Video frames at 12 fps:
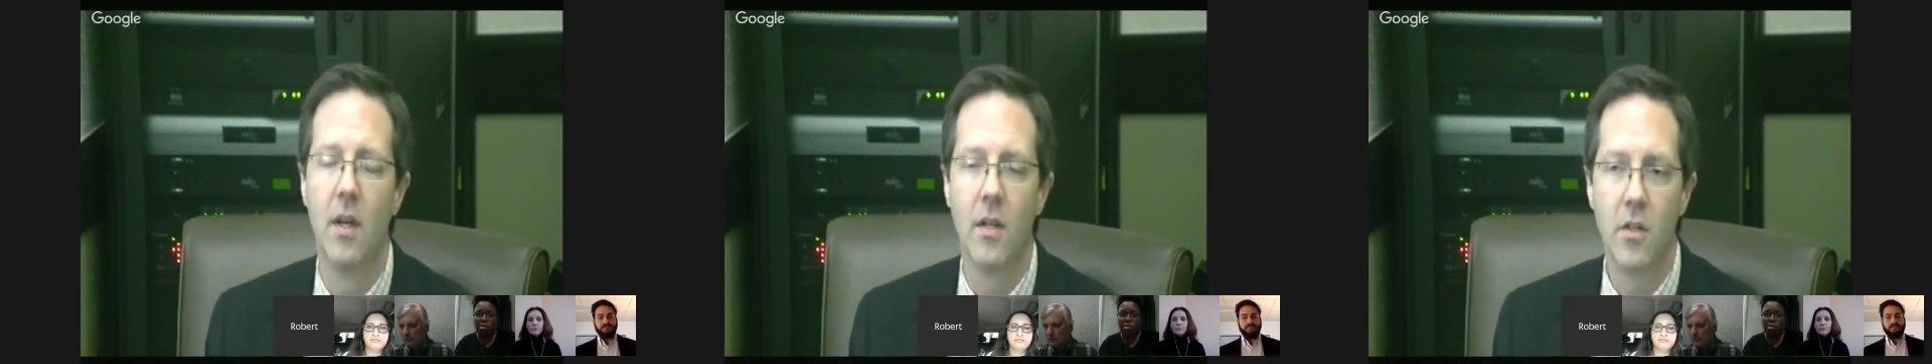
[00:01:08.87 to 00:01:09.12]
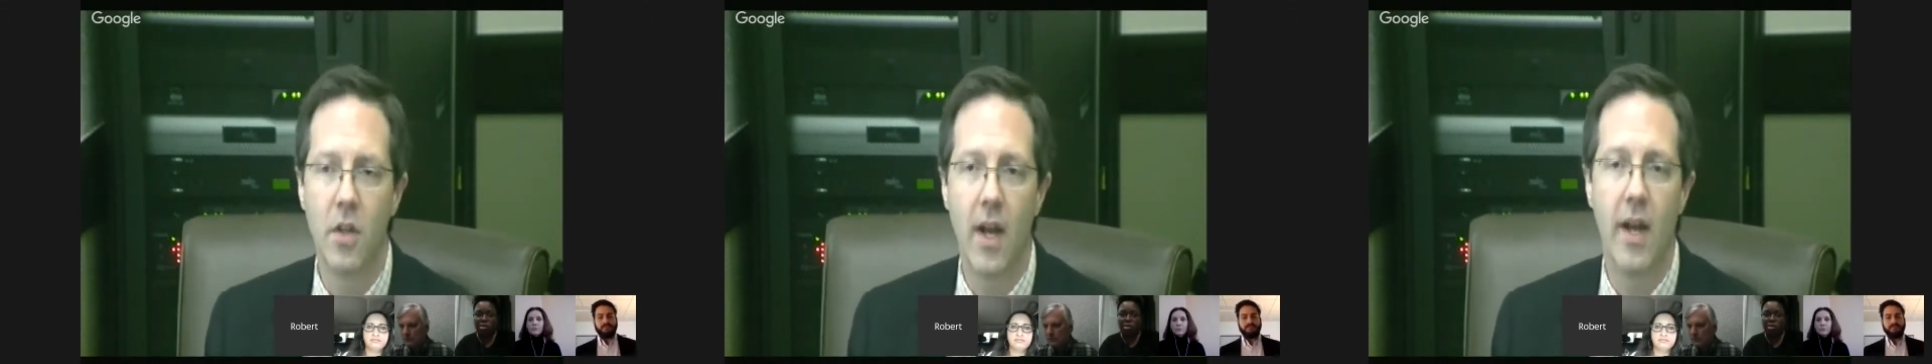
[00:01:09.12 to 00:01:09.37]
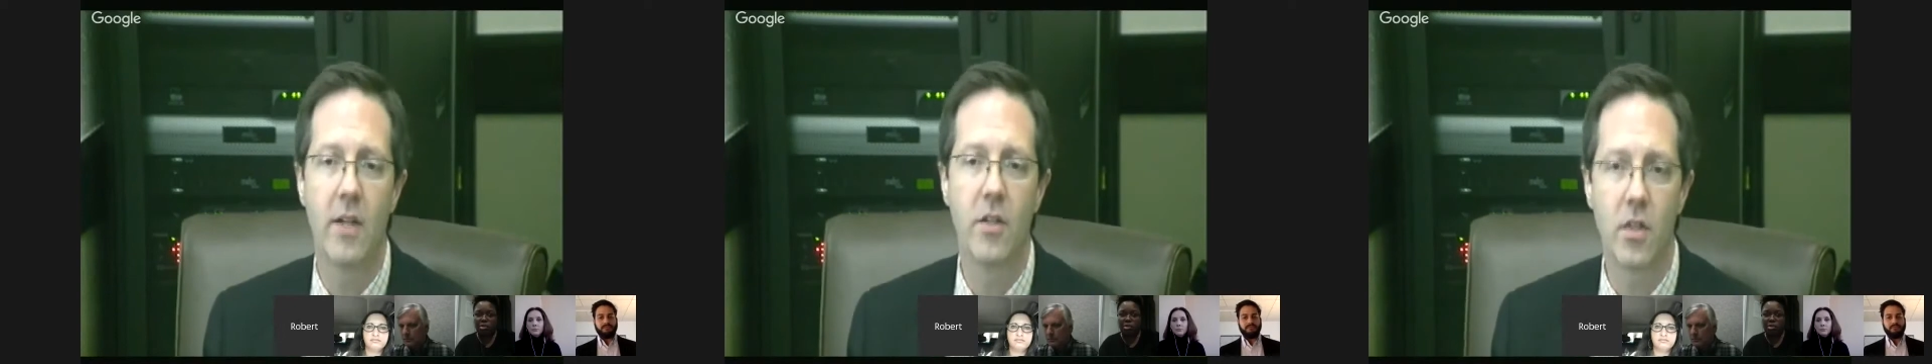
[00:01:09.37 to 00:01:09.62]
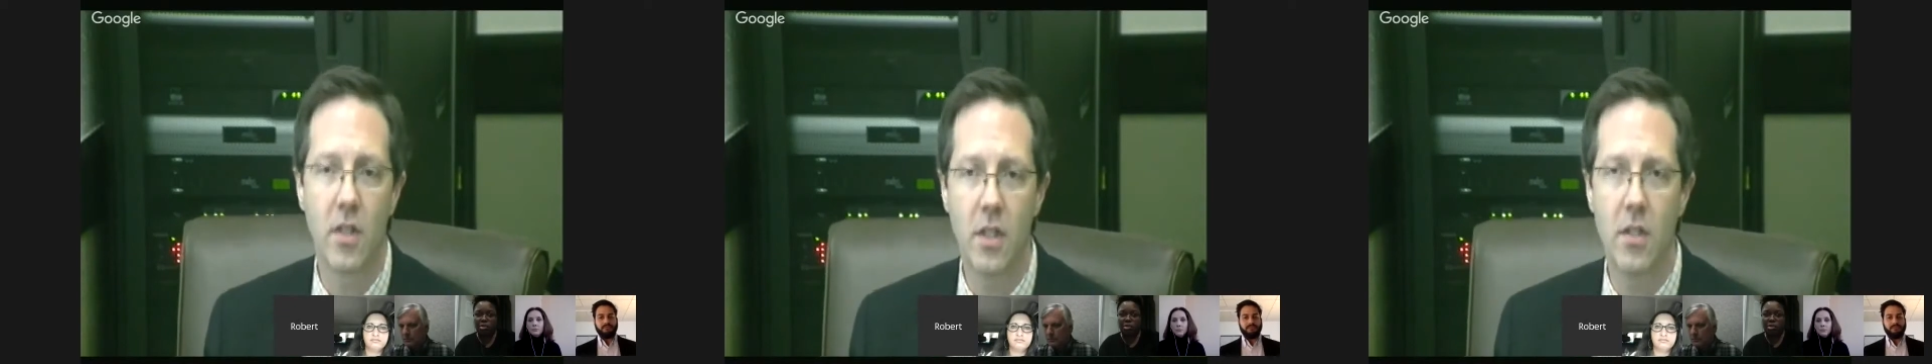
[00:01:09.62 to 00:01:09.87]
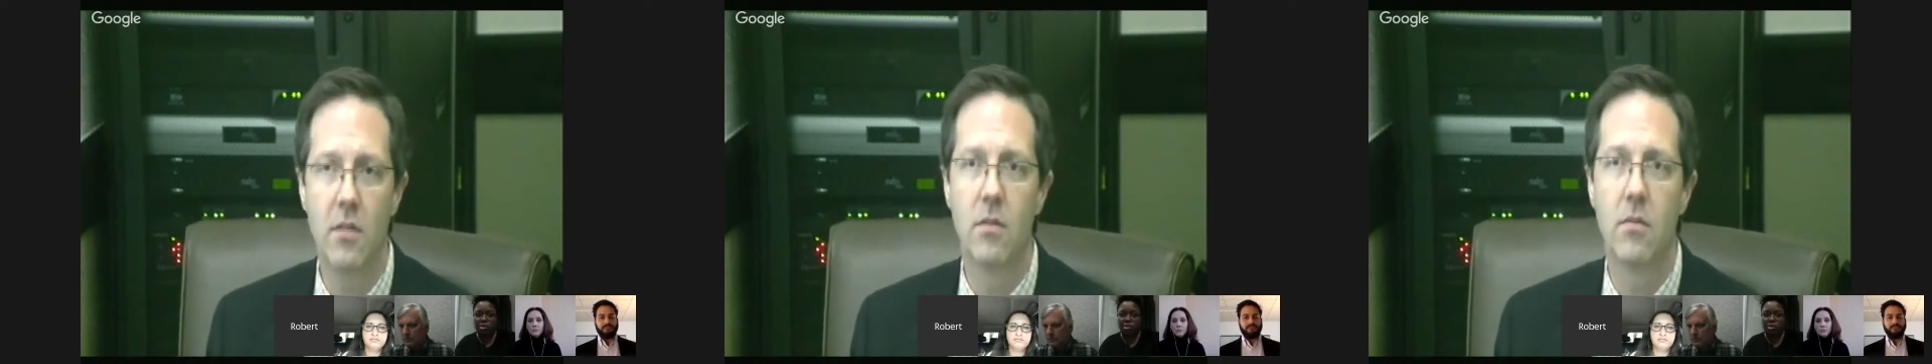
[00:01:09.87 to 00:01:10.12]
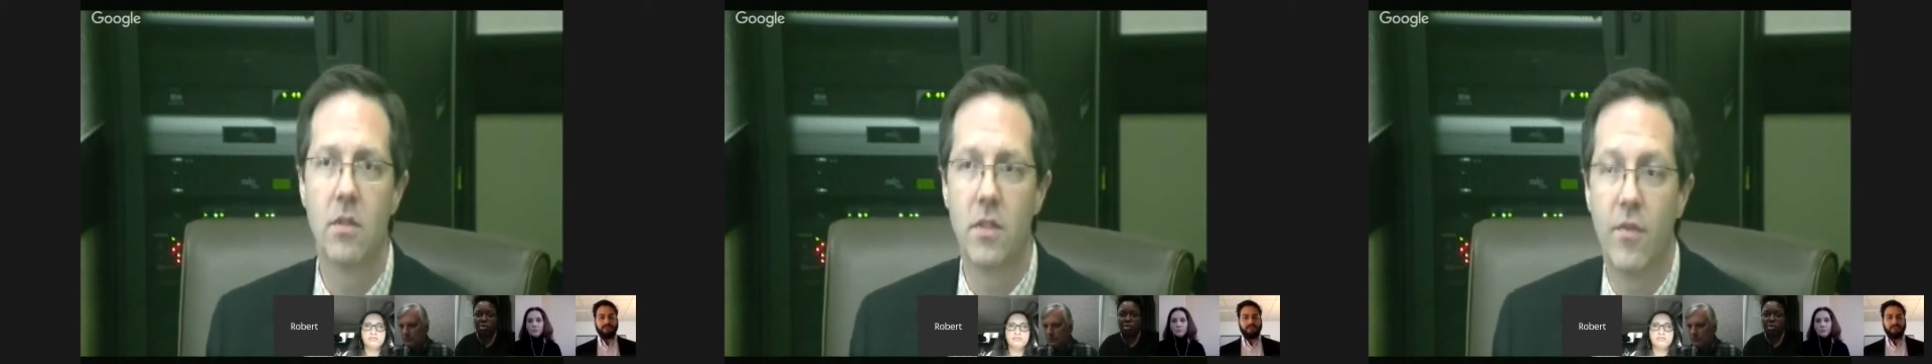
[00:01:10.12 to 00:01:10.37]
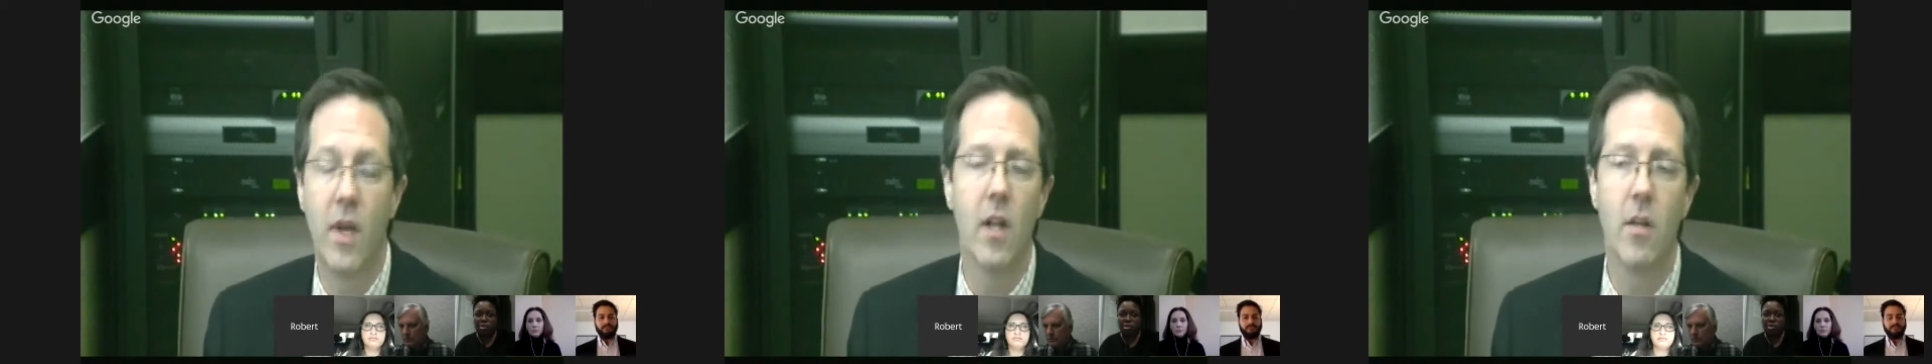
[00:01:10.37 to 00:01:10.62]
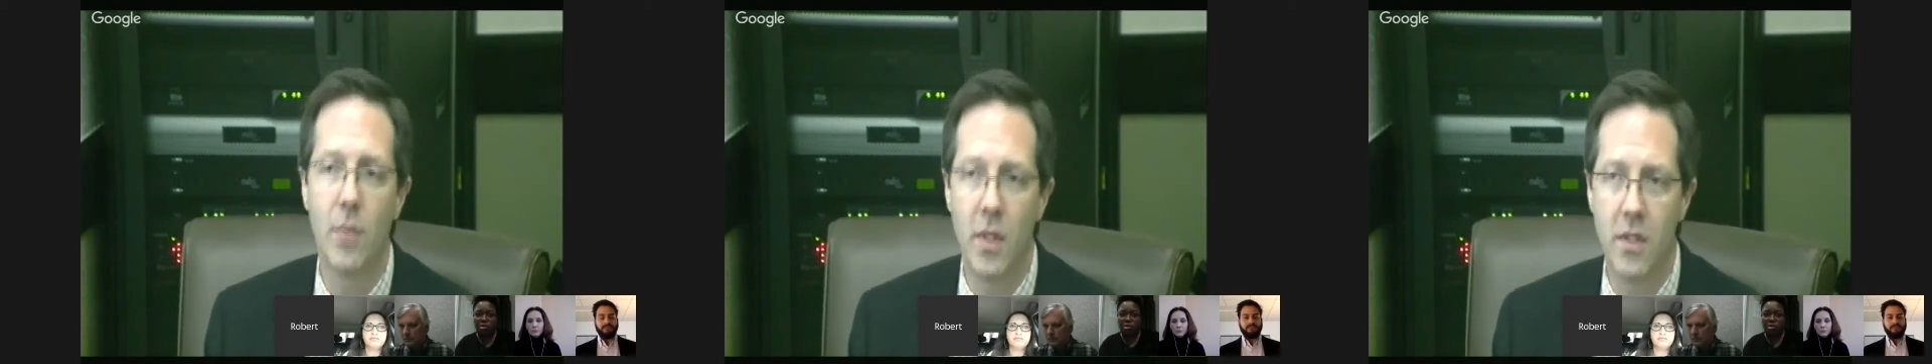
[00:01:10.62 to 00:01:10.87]
to actually
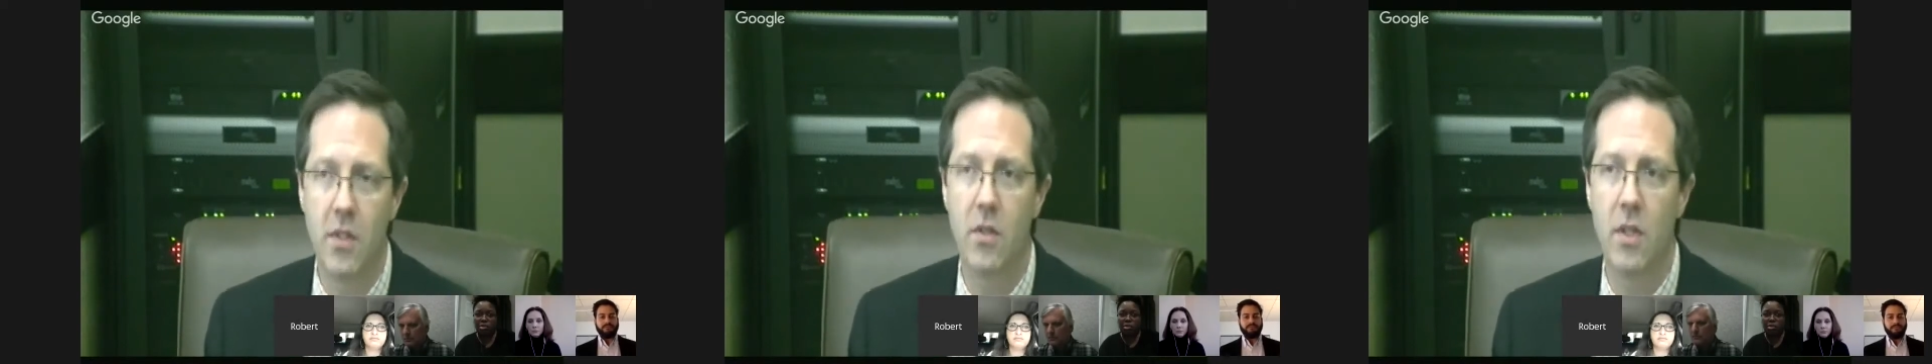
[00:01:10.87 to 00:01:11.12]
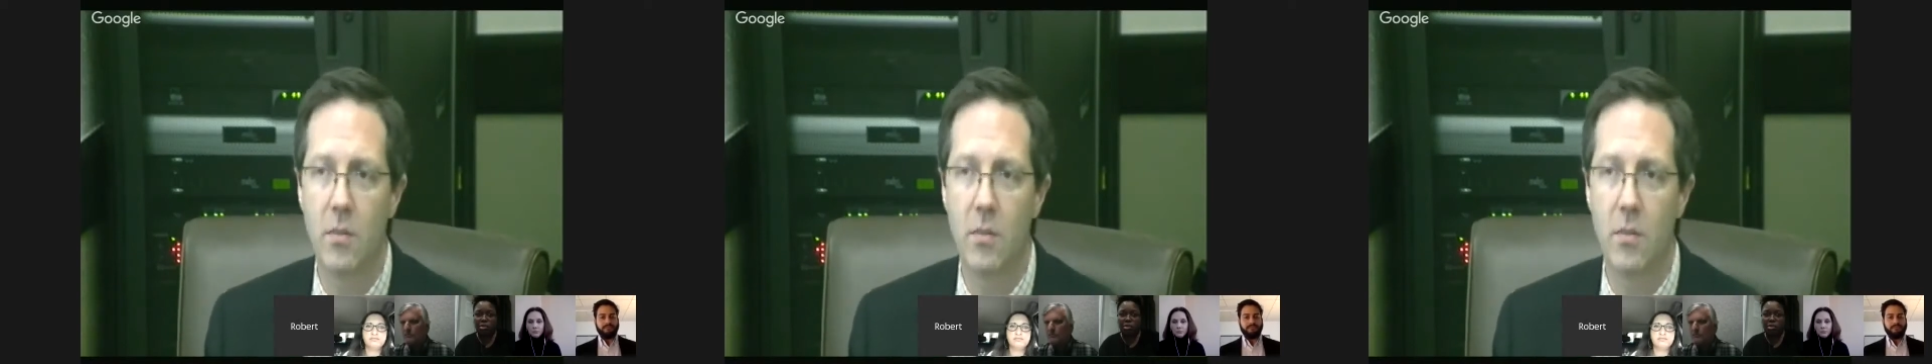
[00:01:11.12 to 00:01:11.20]
develop into the